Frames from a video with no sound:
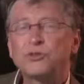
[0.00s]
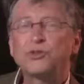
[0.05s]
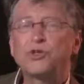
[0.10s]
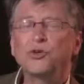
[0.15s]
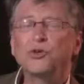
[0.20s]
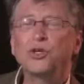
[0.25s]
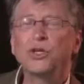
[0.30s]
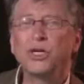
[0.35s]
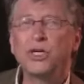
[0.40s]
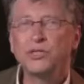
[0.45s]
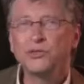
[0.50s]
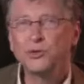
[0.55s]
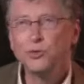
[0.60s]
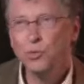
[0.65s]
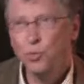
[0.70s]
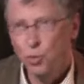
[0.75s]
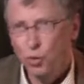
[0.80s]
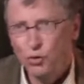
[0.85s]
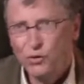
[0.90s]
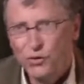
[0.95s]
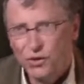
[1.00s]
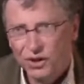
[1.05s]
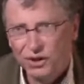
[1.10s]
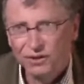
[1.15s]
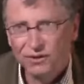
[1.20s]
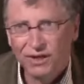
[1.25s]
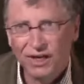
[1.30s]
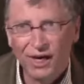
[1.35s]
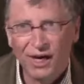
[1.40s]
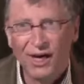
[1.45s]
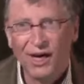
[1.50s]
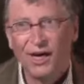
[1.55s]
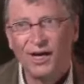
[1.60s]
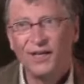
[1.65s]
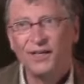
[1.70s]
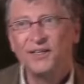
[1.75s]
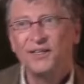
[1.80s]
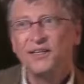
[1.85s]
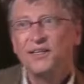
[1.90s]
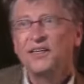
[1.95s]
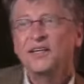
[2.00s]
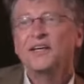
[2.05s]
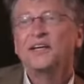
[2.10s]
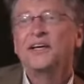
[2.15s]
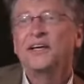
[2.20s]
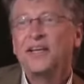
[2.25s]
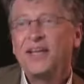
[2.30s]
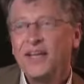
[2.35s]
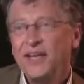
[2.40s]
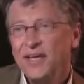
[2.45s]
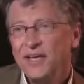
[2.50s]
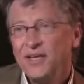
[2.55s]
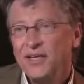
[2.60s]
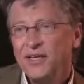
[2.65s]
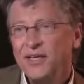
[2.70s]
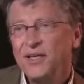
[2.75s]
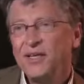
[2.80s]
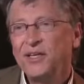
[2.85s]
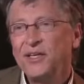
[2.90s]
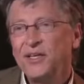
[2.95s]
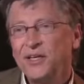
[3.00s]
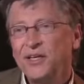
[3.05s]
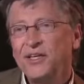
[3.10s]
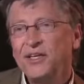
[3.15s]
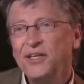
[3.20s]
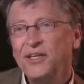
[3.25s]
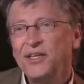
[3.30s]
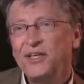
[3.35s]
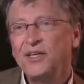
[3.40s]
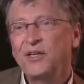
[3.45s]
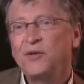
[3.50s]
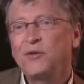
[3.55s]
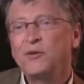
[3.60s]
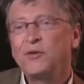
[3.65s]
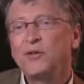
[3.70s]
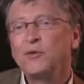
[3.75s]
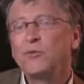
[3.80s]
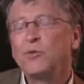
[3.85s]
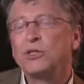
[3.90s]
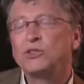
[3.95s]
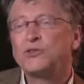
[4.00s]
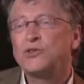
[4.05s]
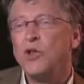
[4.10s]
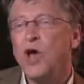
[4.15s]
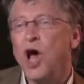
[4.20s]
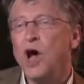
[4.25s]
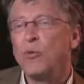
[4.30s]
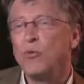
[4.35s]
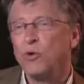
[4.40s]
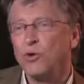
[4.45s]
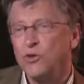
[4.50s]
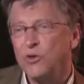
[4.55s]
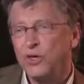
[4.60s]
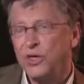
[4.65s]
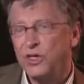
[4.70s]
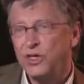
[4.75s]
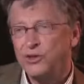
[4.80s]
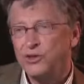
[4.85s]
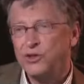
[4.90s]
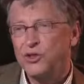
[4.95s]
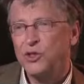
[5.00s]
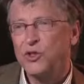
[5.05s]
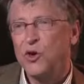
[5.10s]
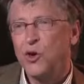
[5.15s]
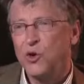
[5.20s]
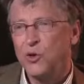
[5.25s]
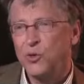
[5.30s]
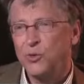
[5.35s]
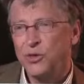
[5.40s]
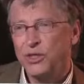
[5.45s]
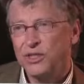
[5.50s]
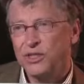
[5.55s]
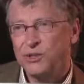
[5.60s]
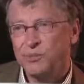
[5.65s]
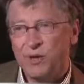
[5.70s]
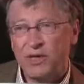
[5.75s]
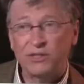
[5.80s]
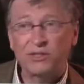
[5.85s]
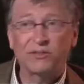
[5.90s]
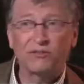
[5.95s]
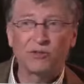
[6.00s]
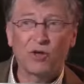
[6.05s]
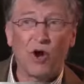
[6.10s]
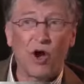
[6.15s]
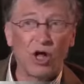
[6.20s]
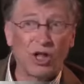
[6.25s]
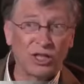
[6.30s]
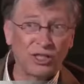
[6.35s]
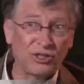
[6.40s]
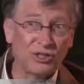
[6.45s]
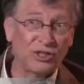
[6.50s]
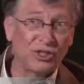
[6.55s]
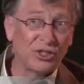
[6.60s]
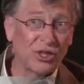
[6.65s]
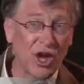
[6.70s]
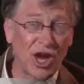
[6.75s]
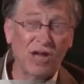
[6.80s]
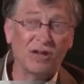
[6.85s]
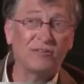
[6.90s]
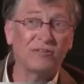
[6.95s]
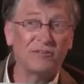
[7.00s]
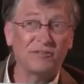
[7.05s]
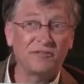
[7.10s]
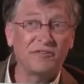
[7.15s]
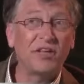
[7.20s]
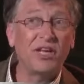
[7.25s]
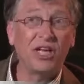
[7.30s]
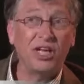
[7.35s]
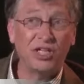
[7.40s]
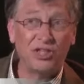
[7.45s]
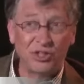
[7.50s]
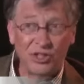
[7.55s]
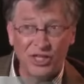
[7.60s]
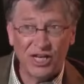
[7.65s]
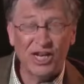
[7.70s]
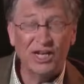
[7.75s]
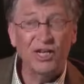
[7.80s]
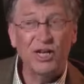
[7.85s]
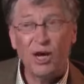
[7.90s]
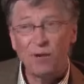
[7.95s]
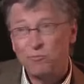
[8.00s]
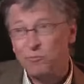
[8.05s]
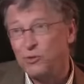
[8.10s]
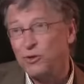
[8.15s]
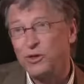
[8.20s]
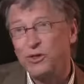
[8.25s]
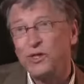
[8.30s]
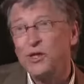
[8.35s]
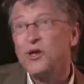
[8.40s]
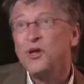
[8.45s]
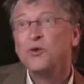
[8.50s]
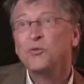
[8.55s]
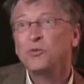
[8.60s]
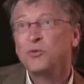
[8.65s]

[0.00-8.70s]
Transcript: Well, certainly it's worth it. You know, what's not worth it is to go to an expensive college and not finish and end up with